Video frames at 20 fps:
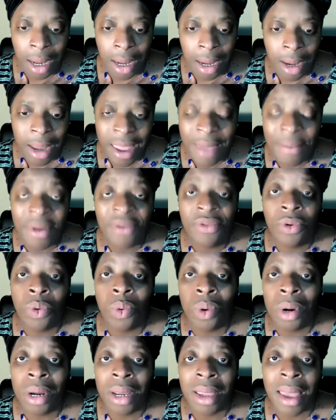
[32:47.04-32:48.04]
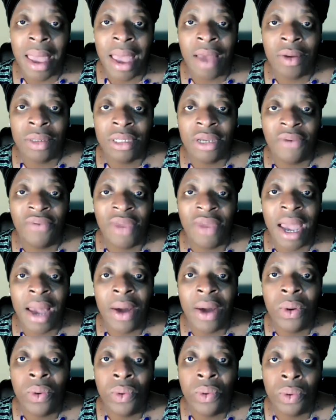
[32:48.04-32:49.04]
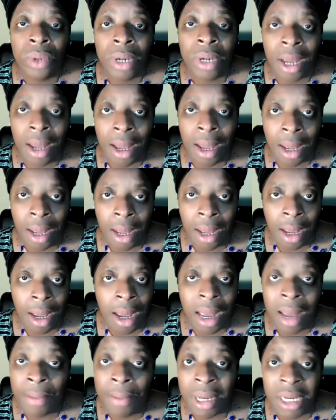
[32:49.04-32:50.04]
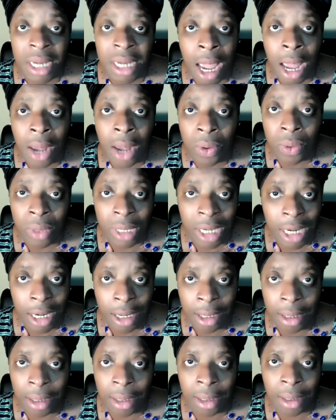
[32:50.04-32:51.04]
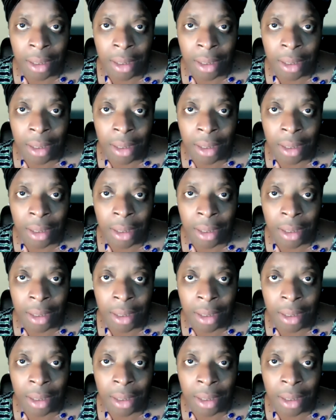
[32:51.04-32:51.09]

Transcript: I am of the royal house of Yahuda. I'm a Yahudi.